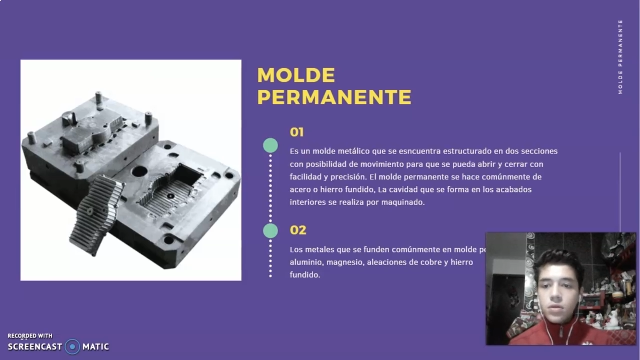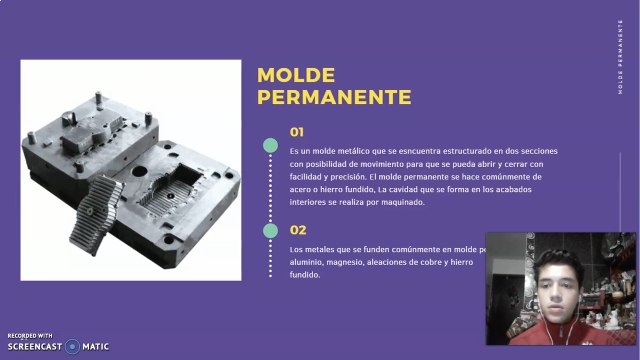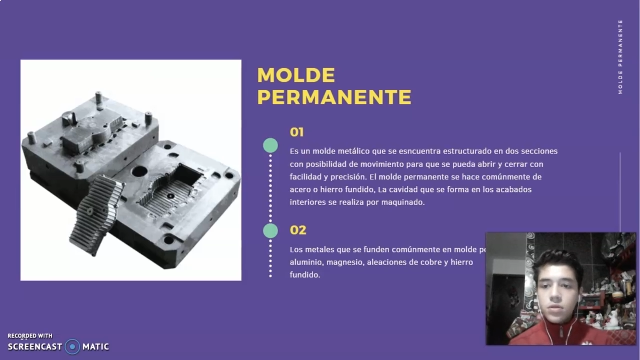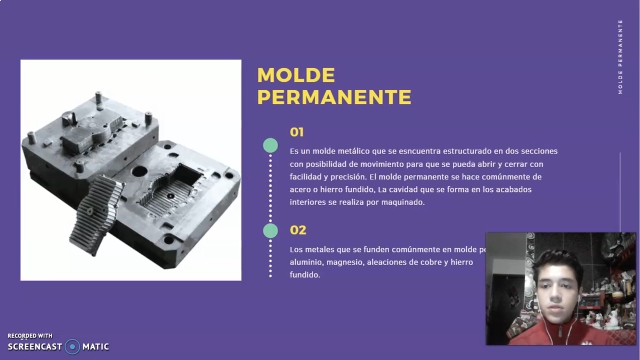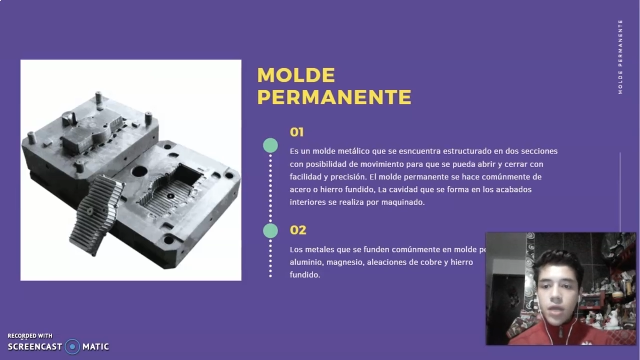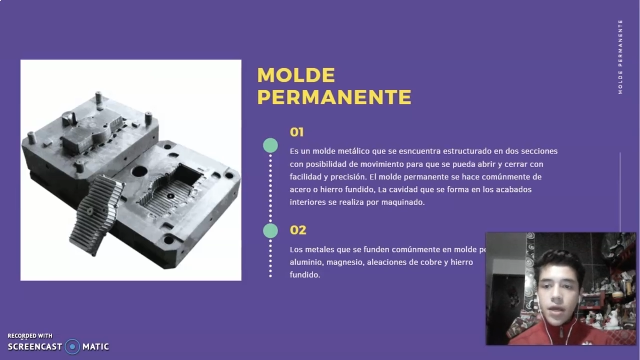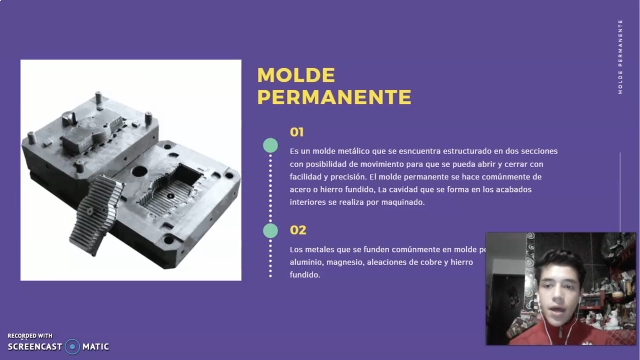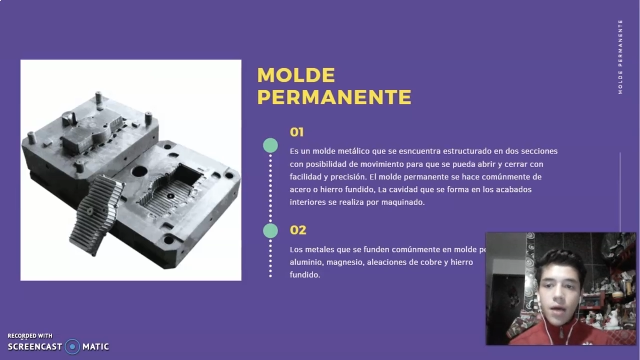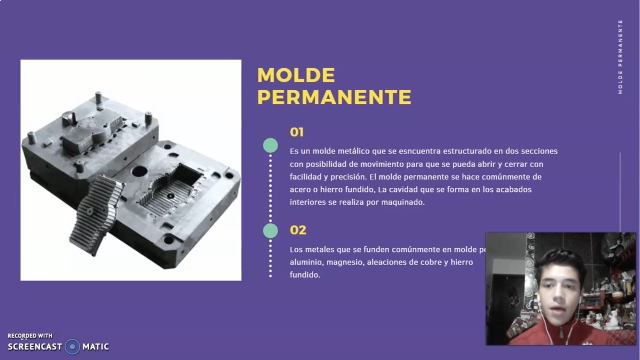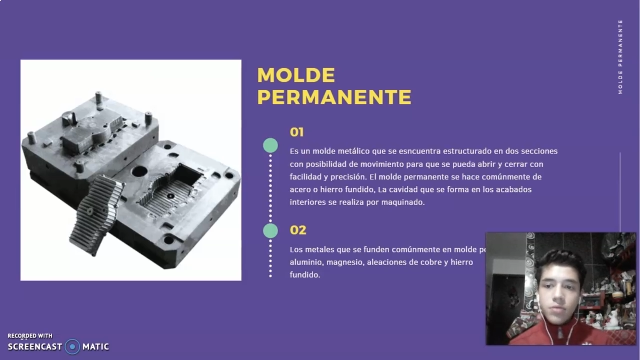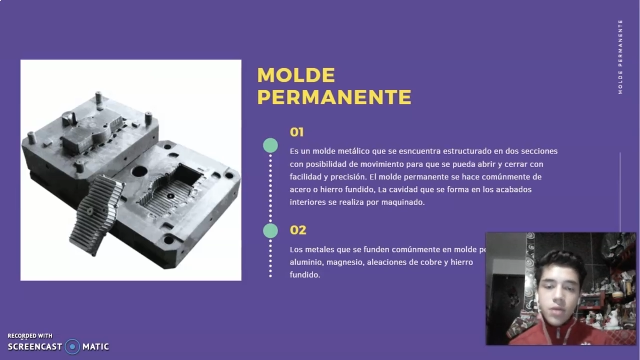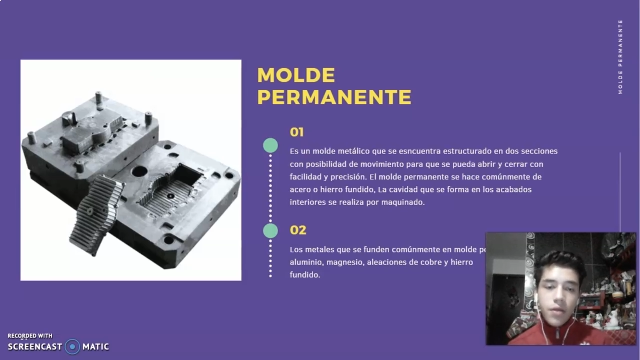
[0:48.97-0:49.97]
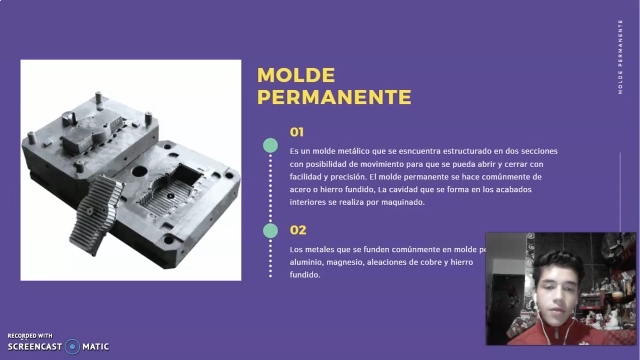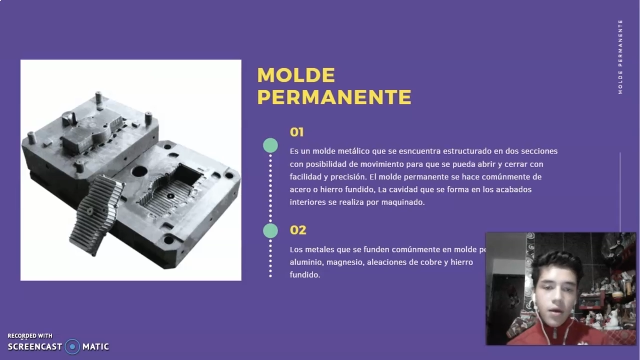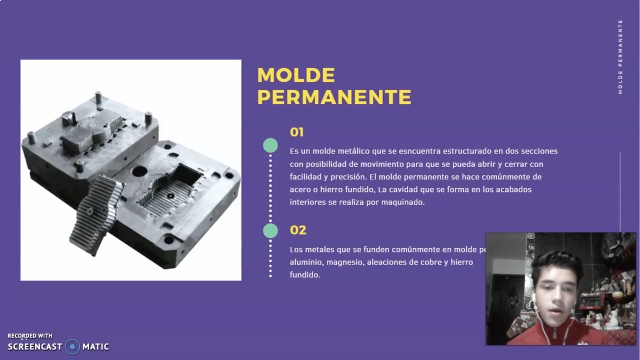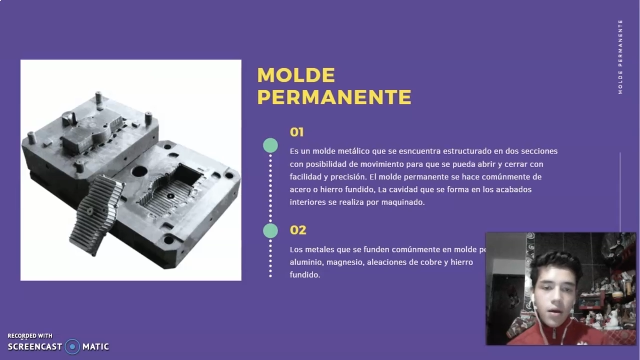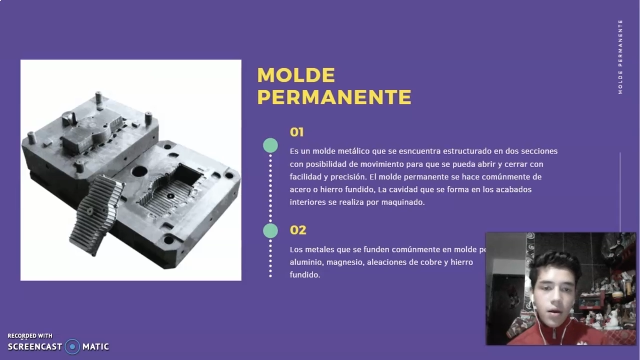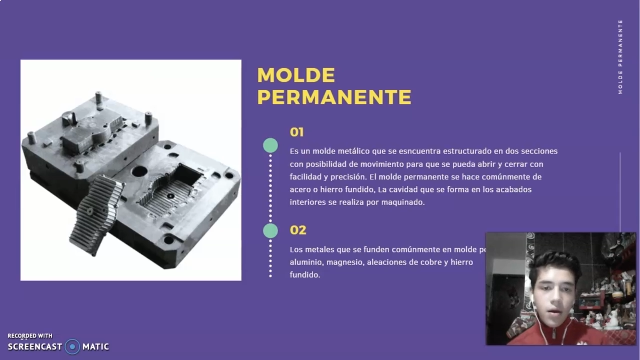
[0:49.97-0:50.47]
to take out
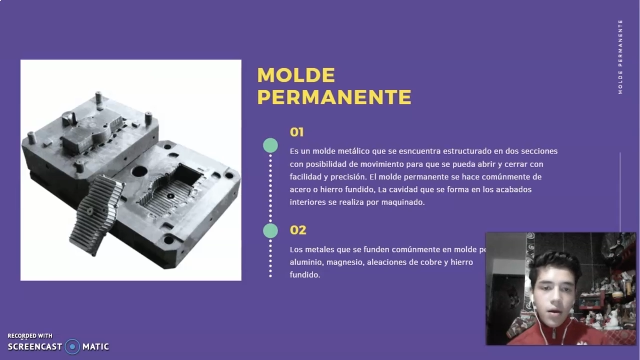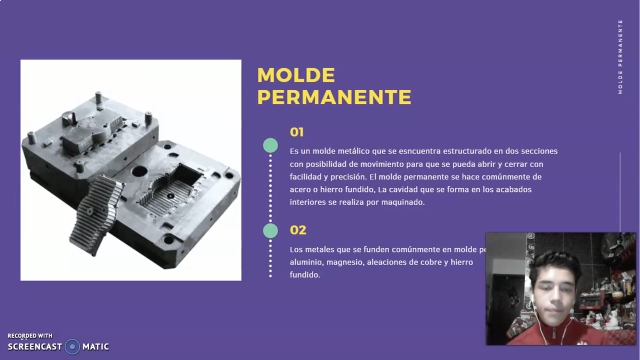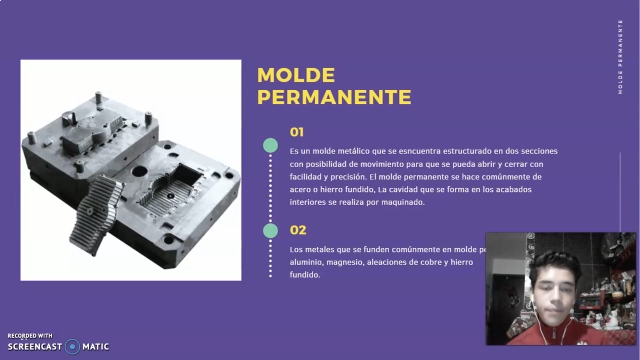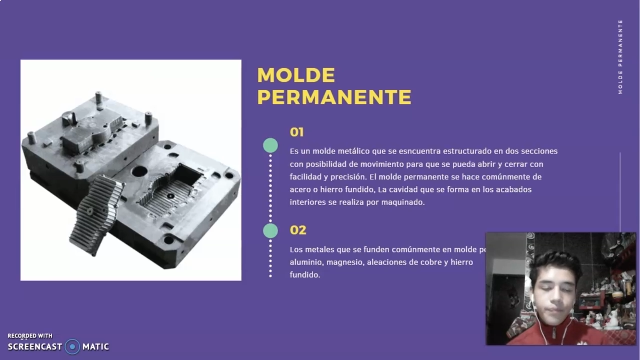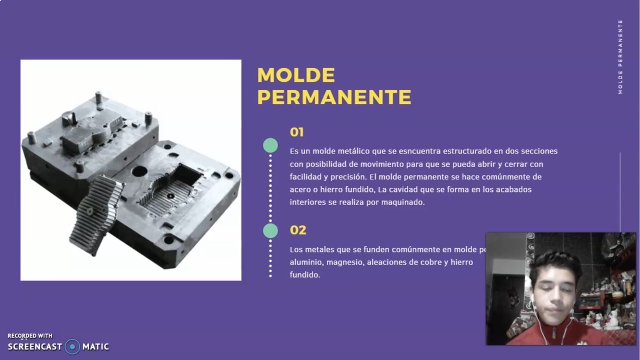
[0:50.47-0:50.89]
the